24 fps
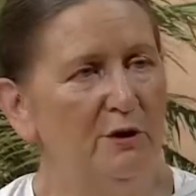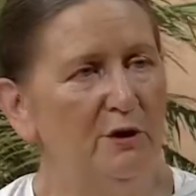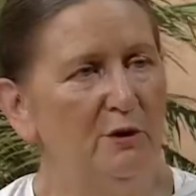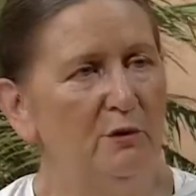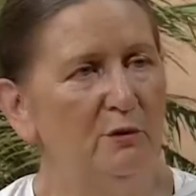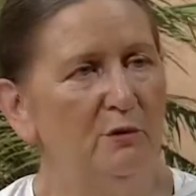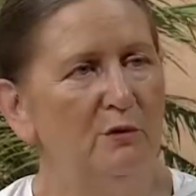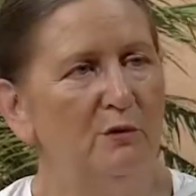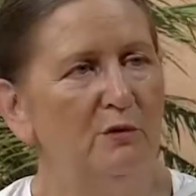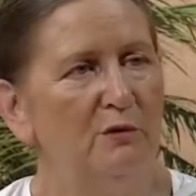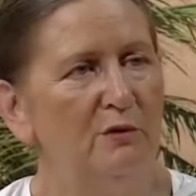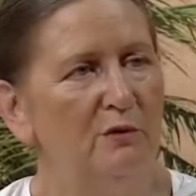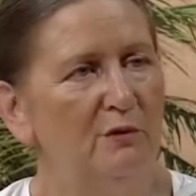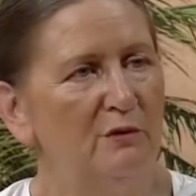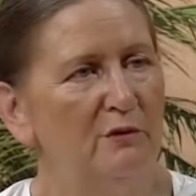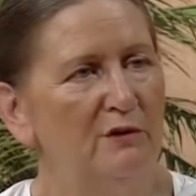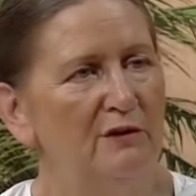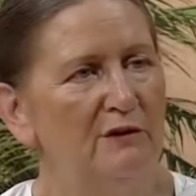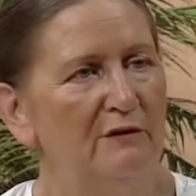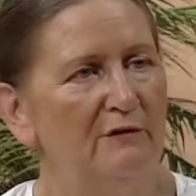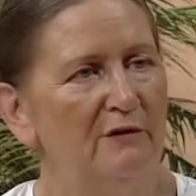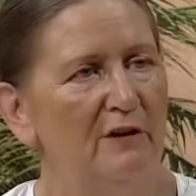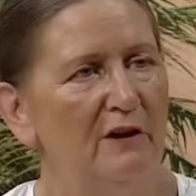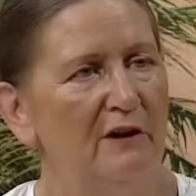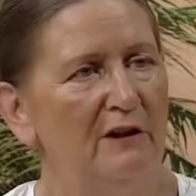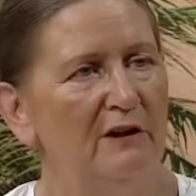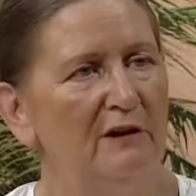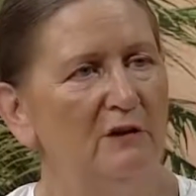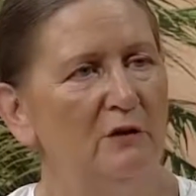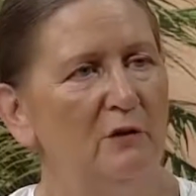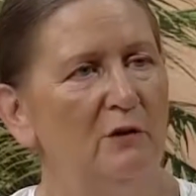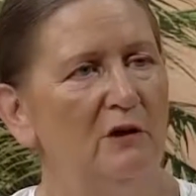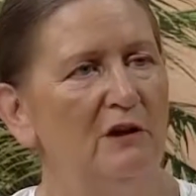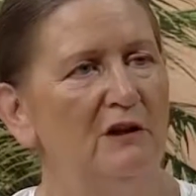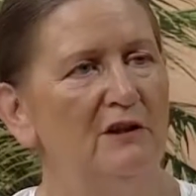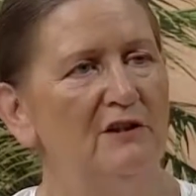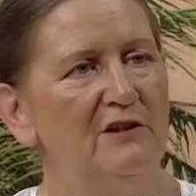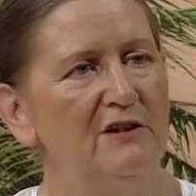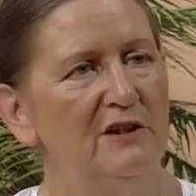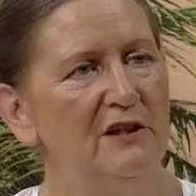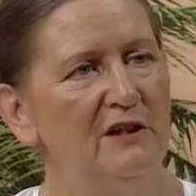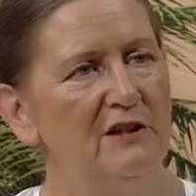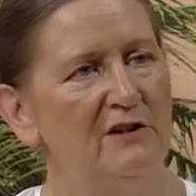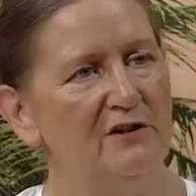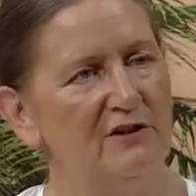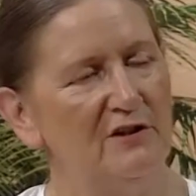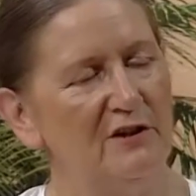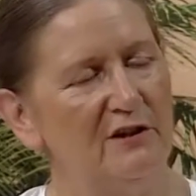pure or divine
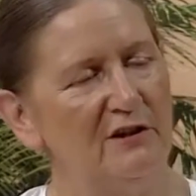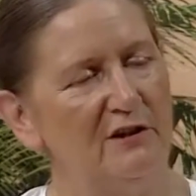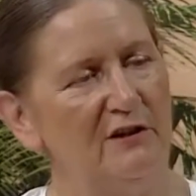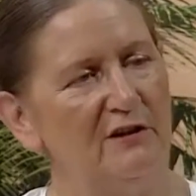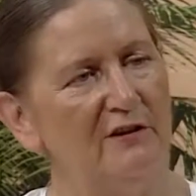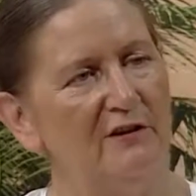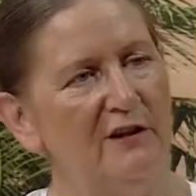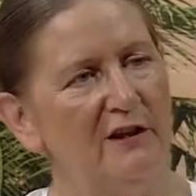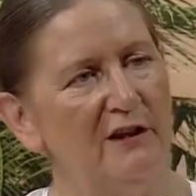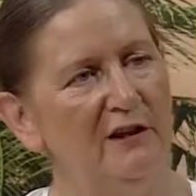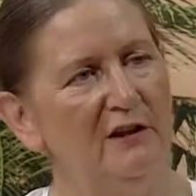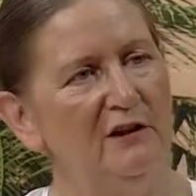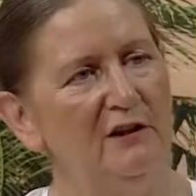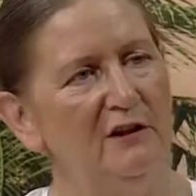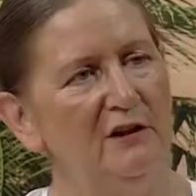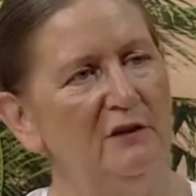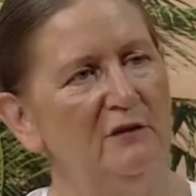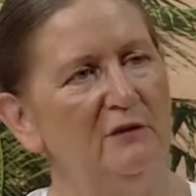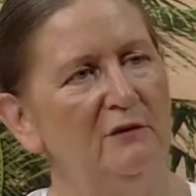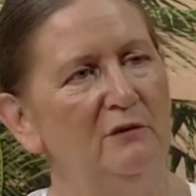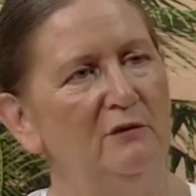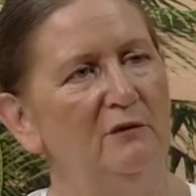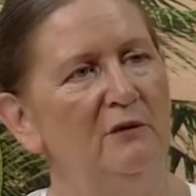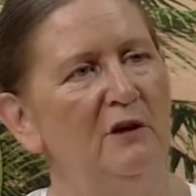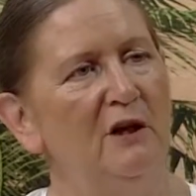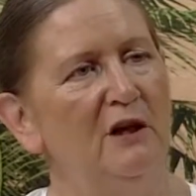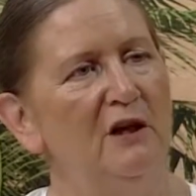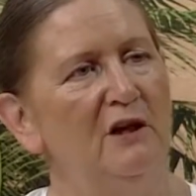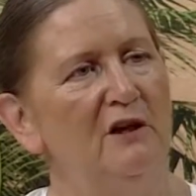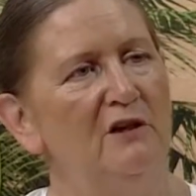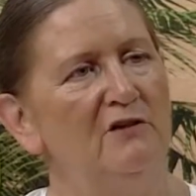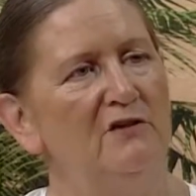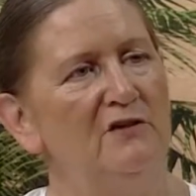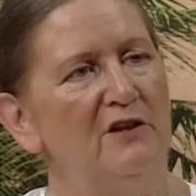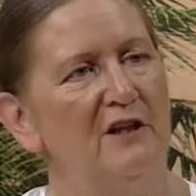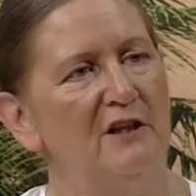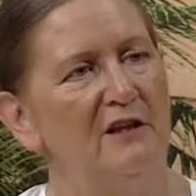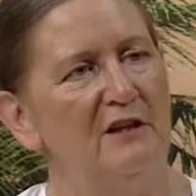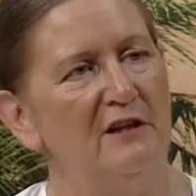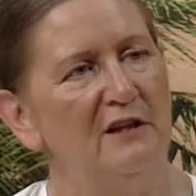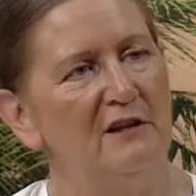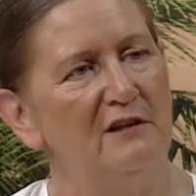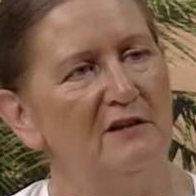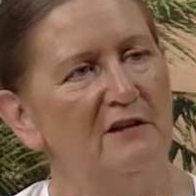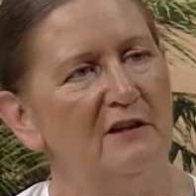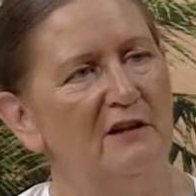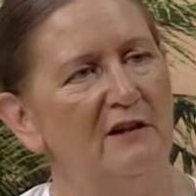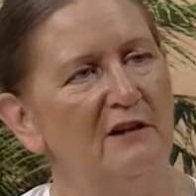qualities that are in you. You say
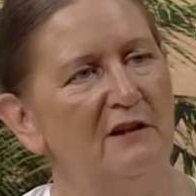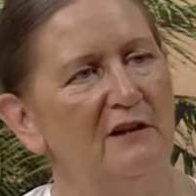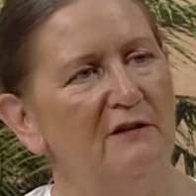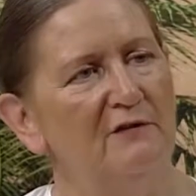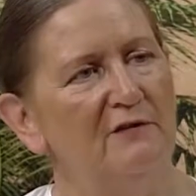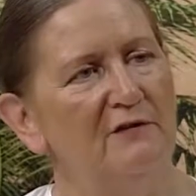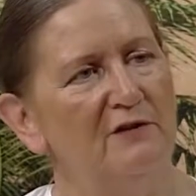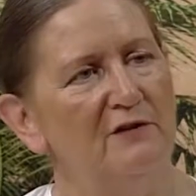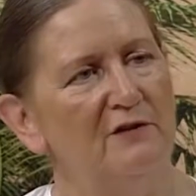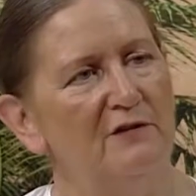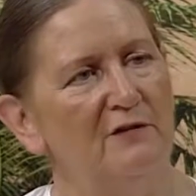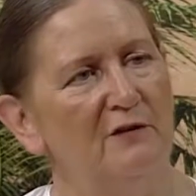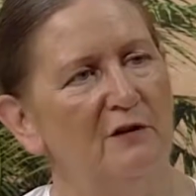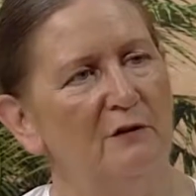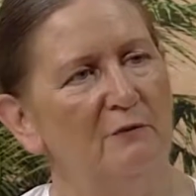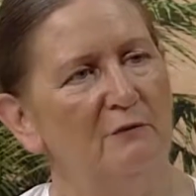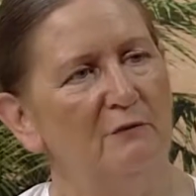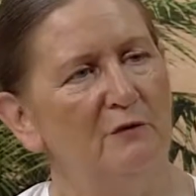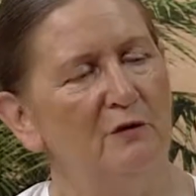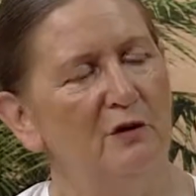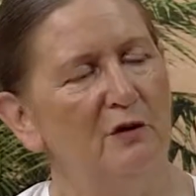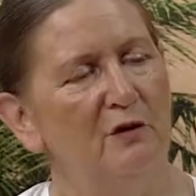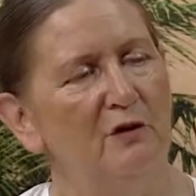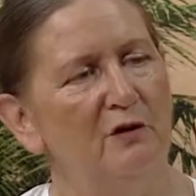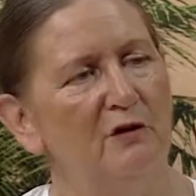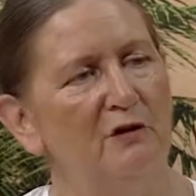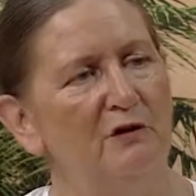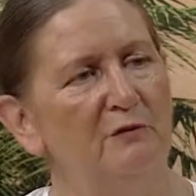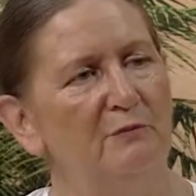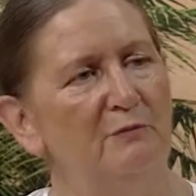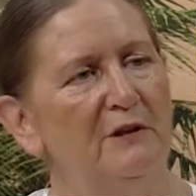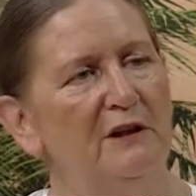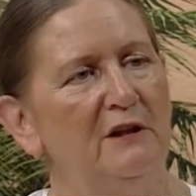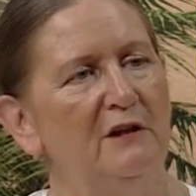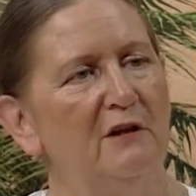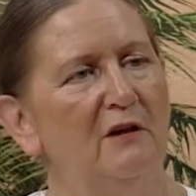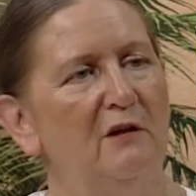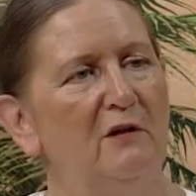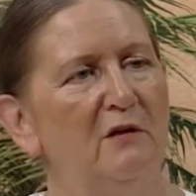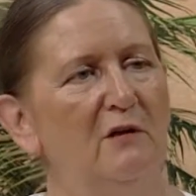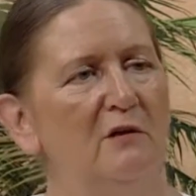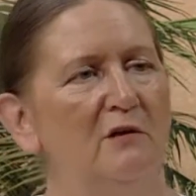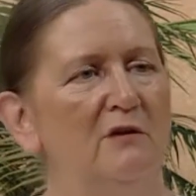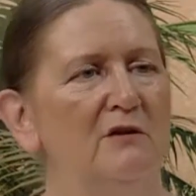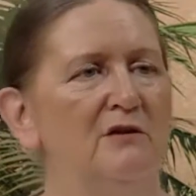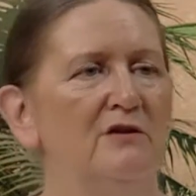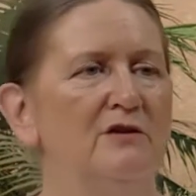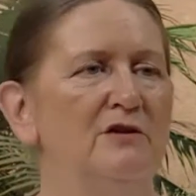these are gifts from God
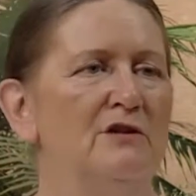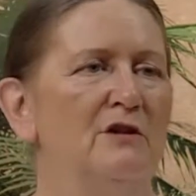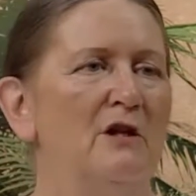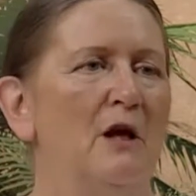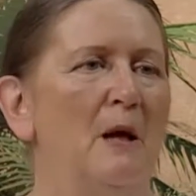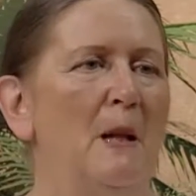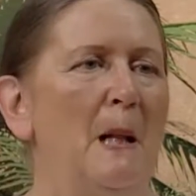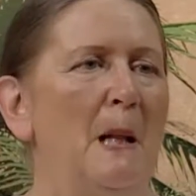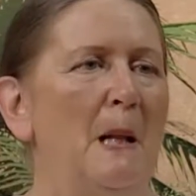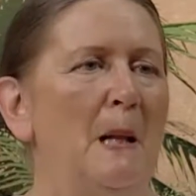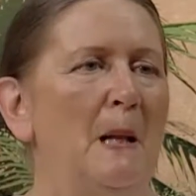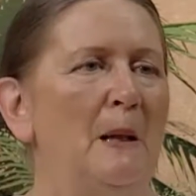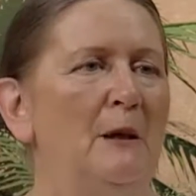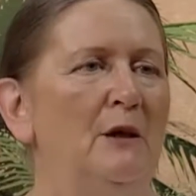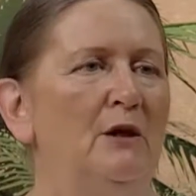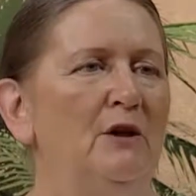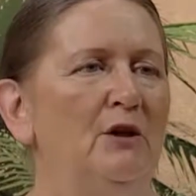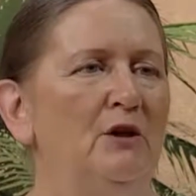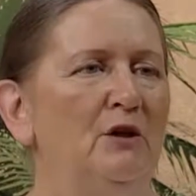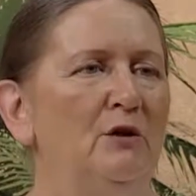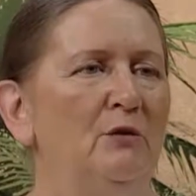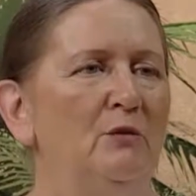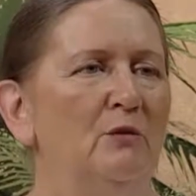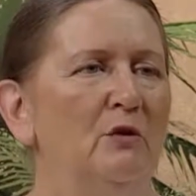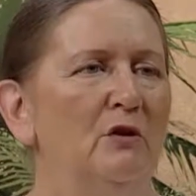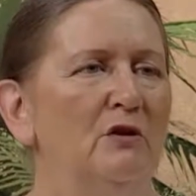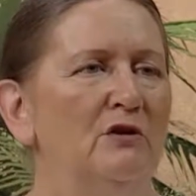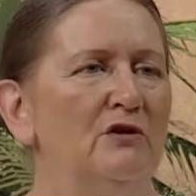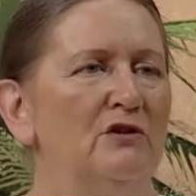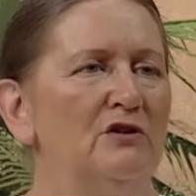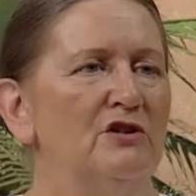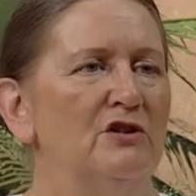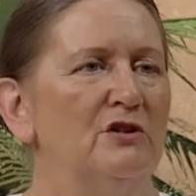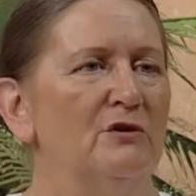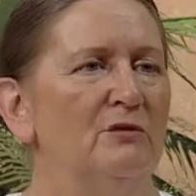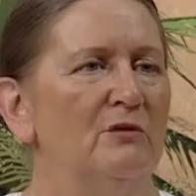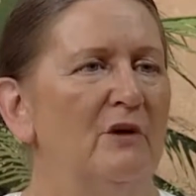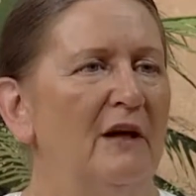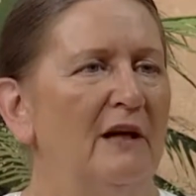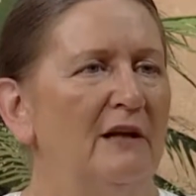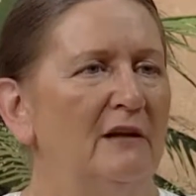because you want to